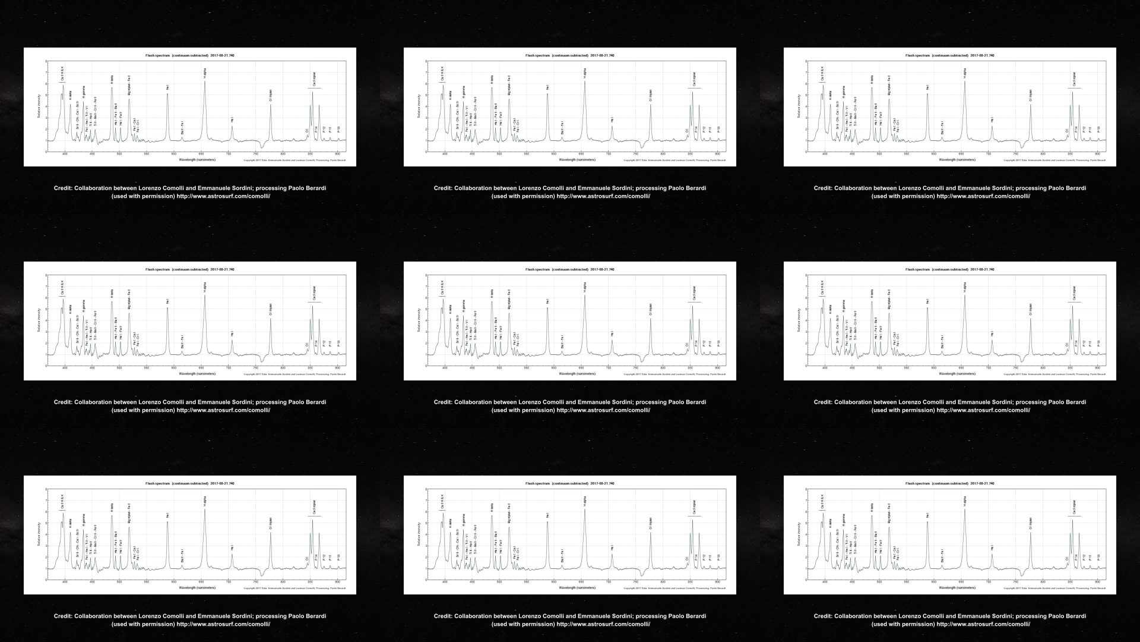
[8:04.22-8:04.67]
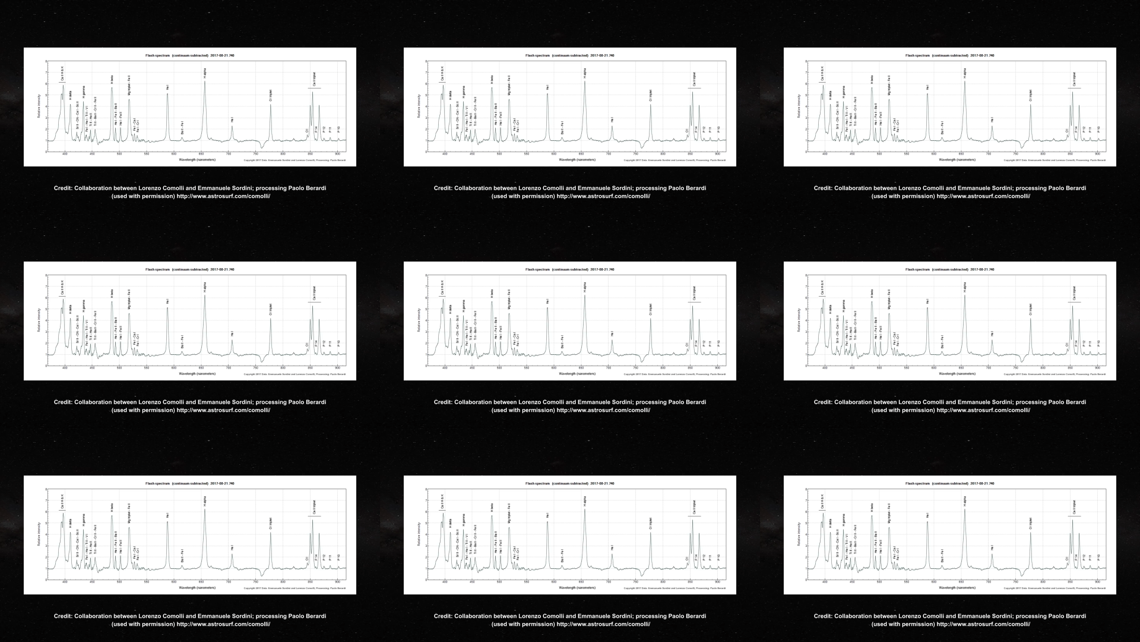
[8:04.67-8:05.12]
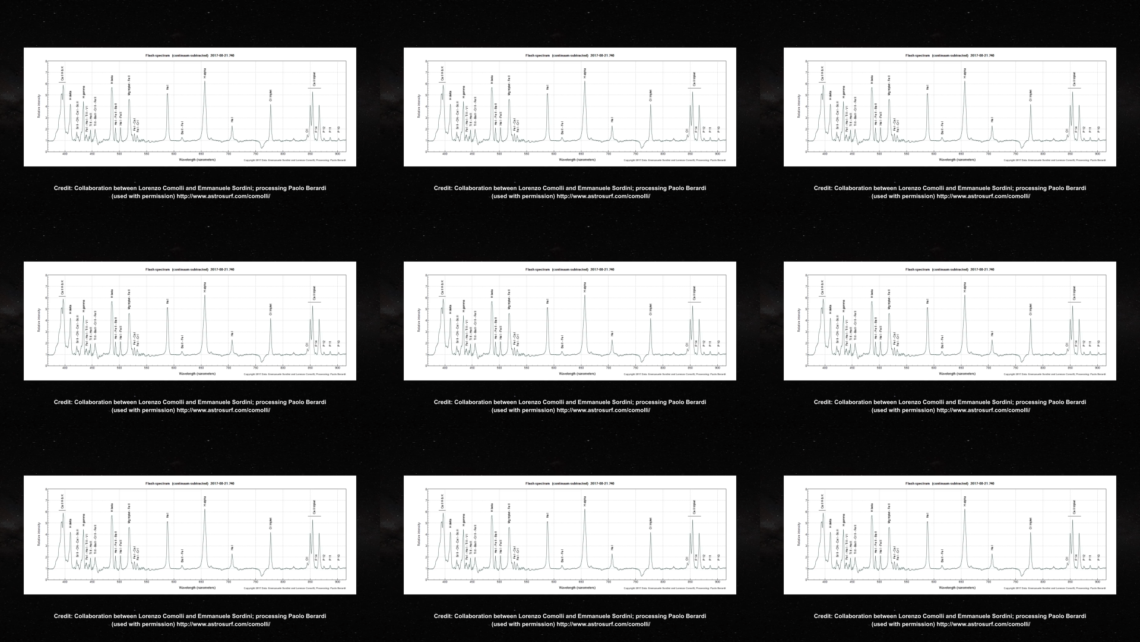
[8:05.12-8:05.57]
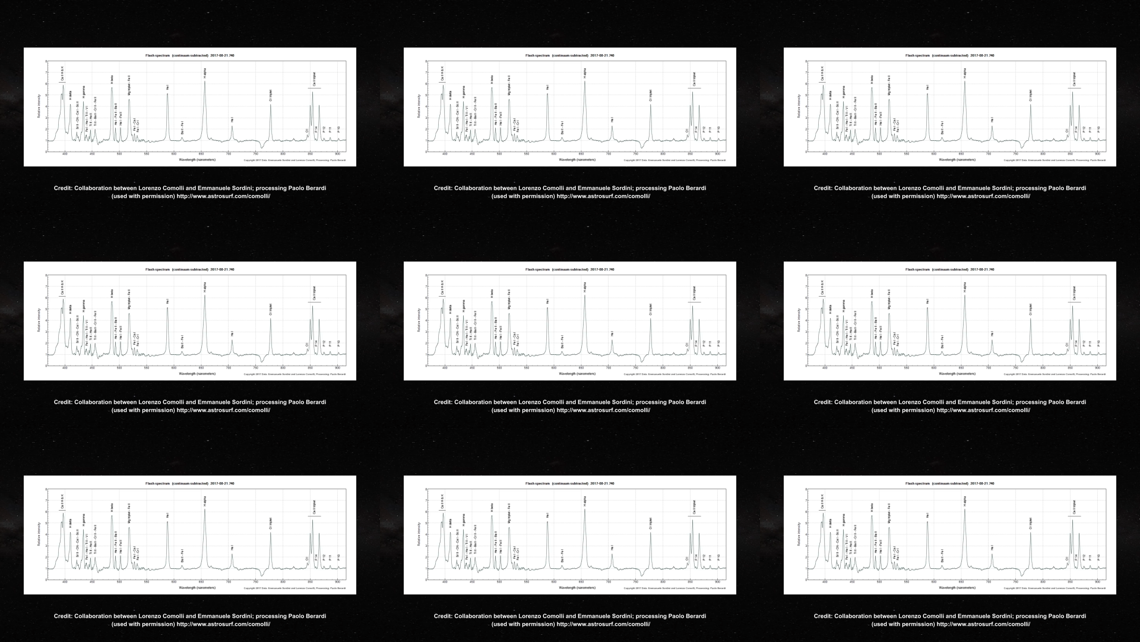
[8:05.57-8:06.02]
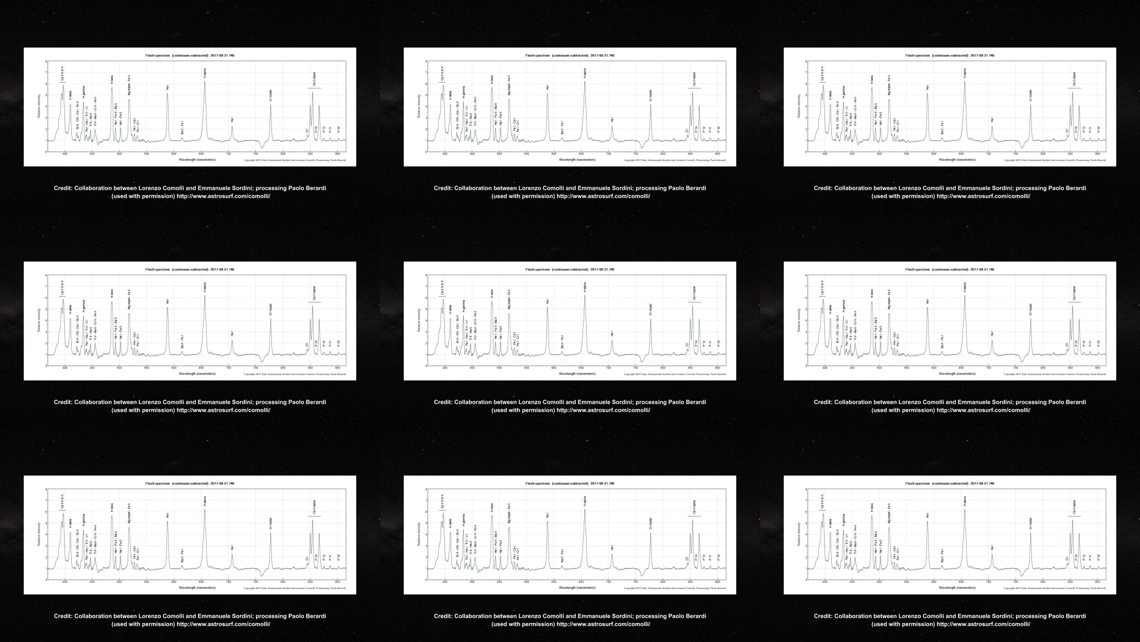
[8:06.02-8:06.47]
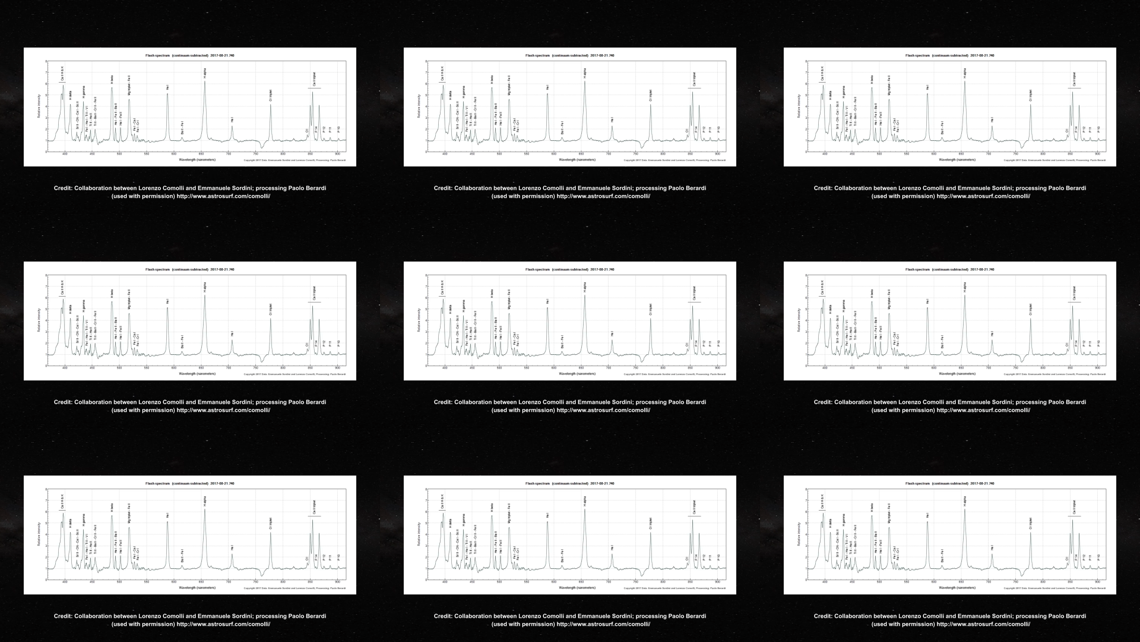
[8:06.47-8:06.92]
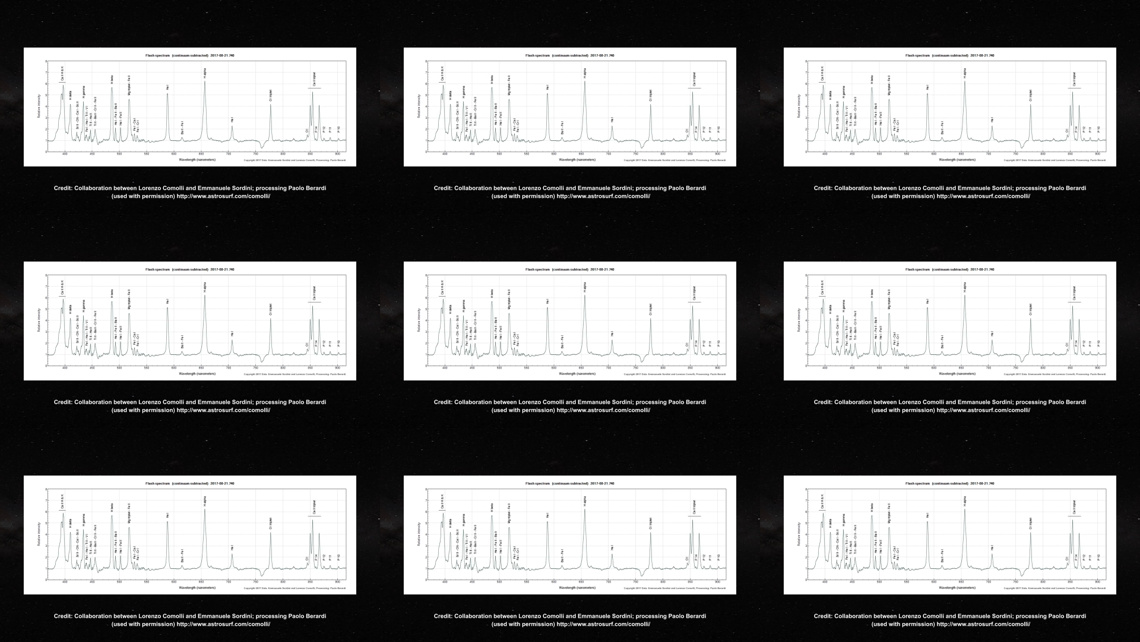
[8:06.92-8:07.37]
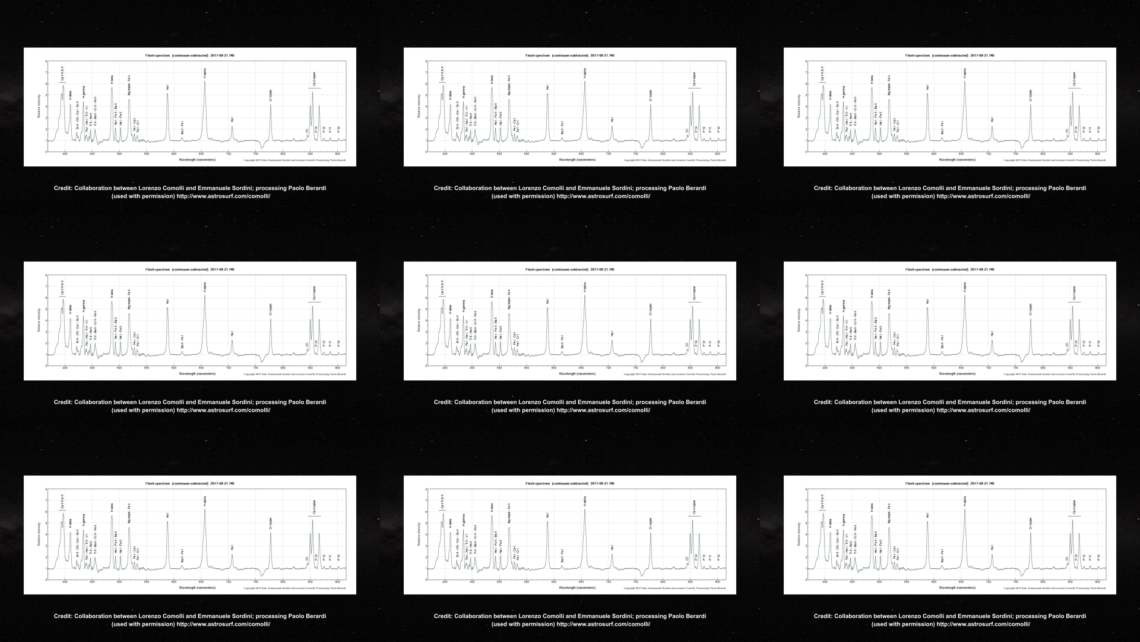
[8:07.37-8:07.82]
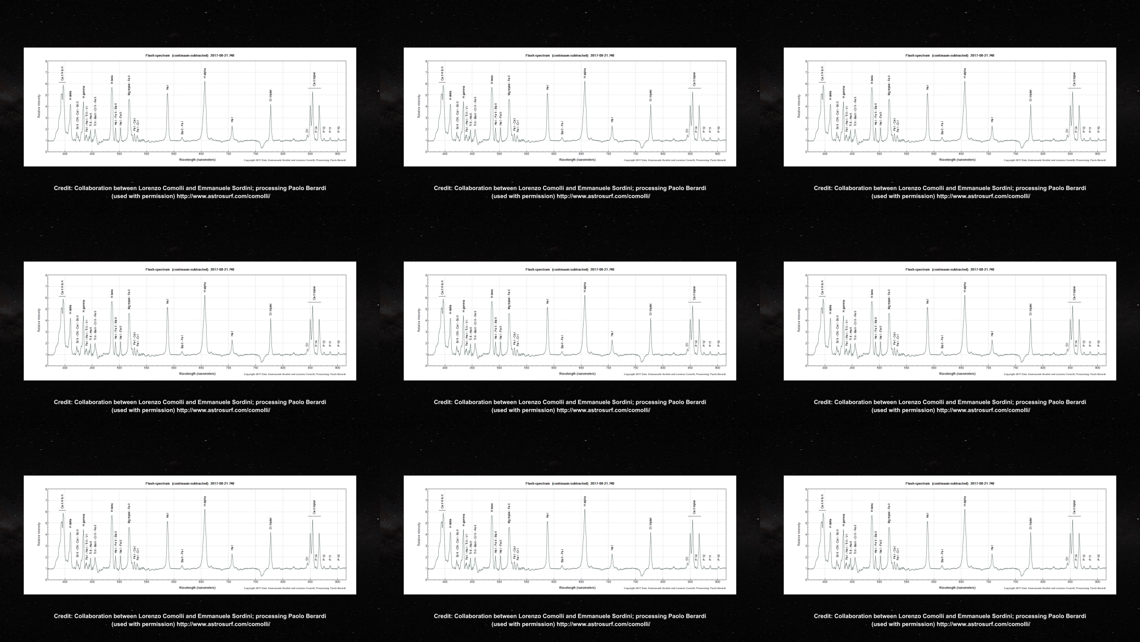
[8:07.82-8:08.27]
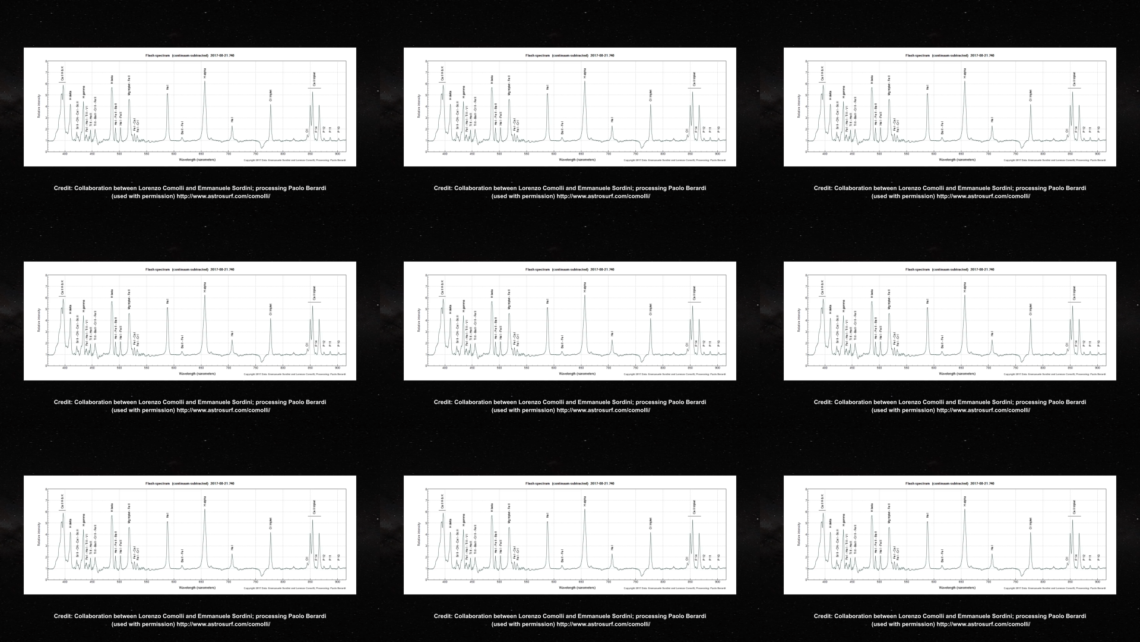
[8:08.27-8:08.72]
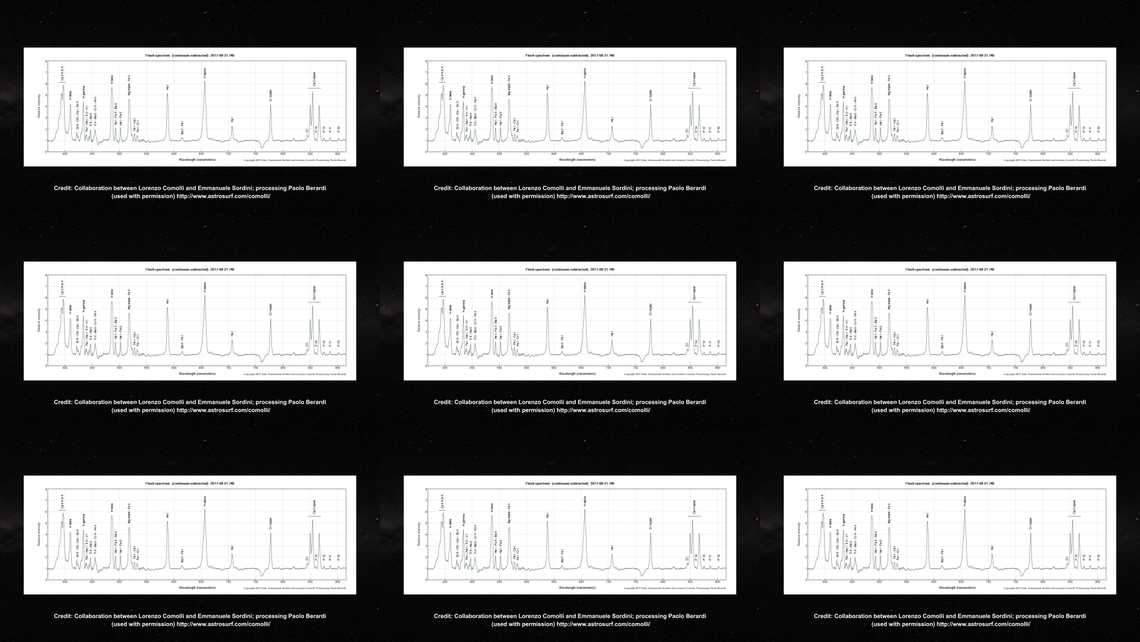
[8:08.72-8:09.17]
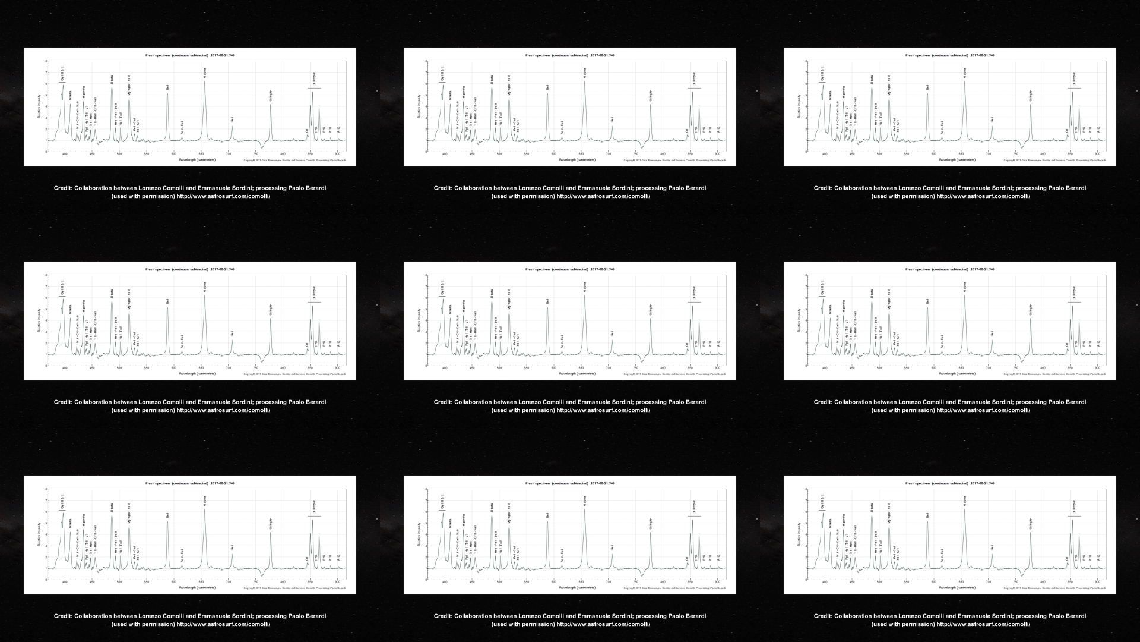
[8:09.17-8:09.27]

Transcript: (no speaker visible)